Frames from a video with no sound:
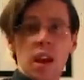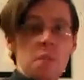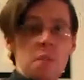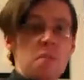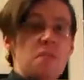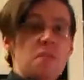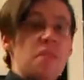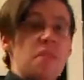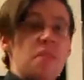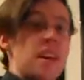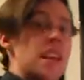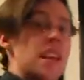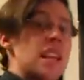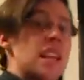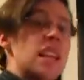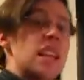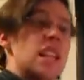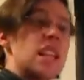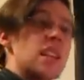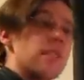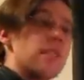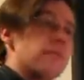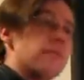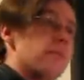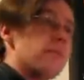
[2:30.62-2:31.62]
I'm
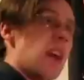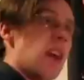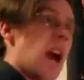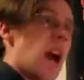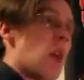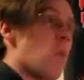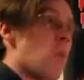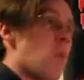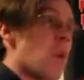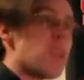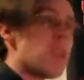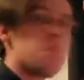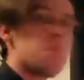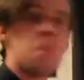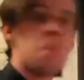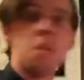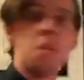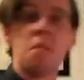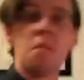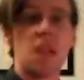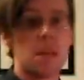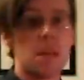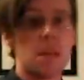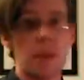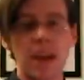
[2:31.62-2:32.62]
offended. I want
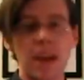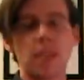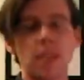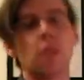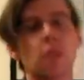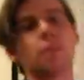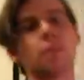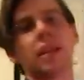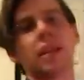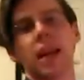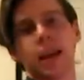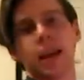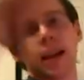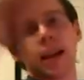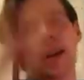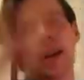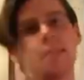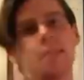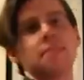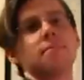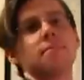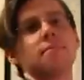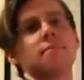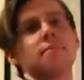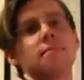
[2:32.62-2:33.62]
my money back. Don't be that
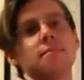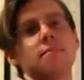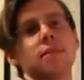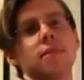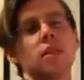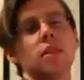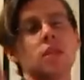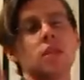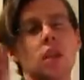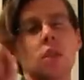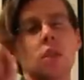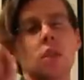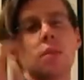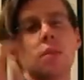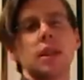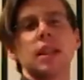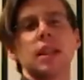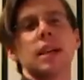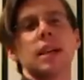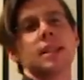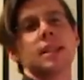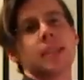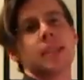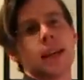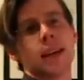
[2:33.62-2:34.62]
guy.
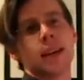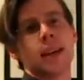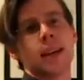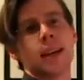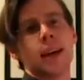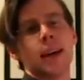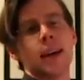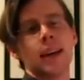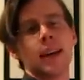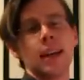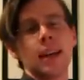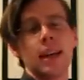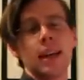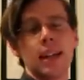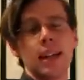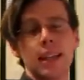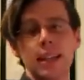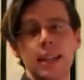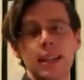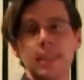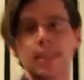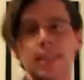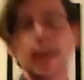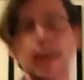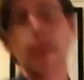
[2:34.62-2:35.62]
Nobody likes that guy.
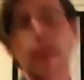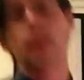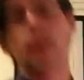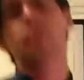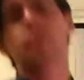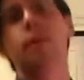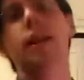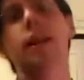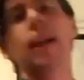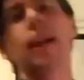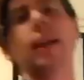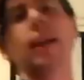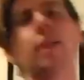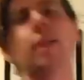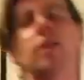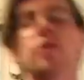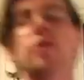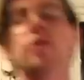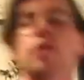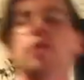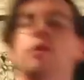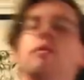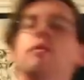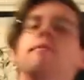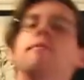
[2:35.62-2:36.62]
Instead, be
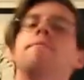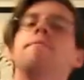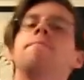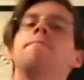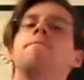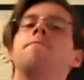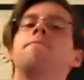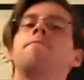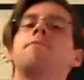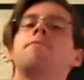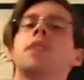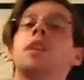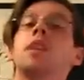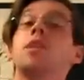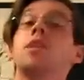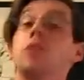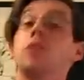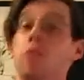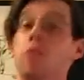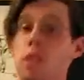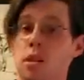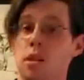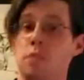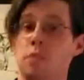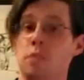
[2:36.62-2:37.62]
like, dude,
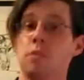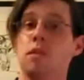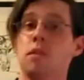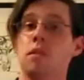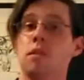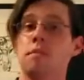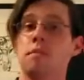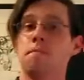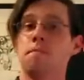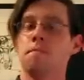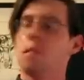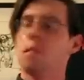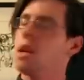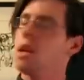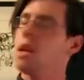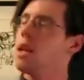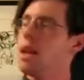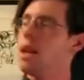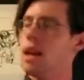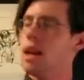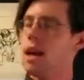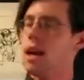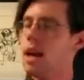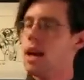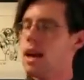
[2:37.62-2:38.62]
Sharktopus.
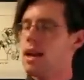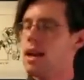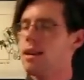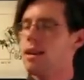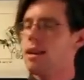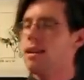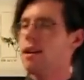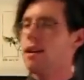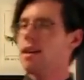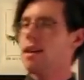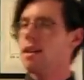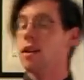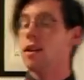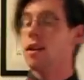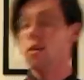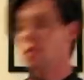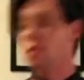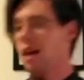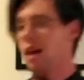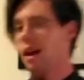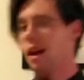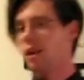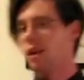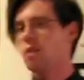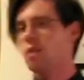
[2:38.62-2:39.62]
And
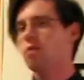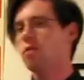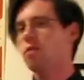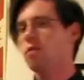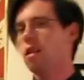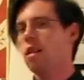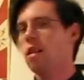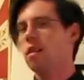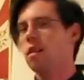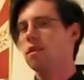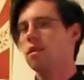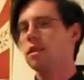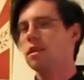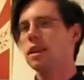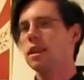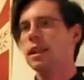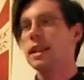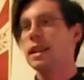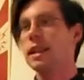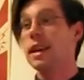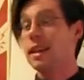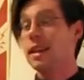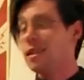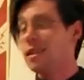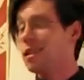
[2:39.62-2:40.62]
you can't go wrong.
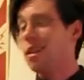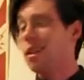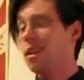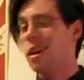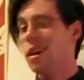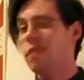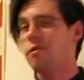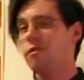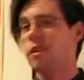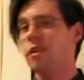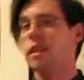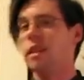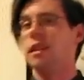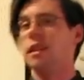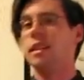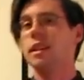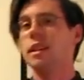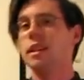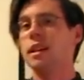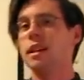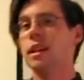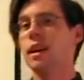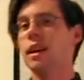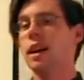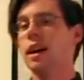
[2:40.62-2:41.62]
It's a lot of
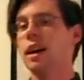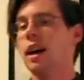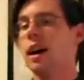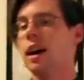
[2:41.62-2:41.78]
fun.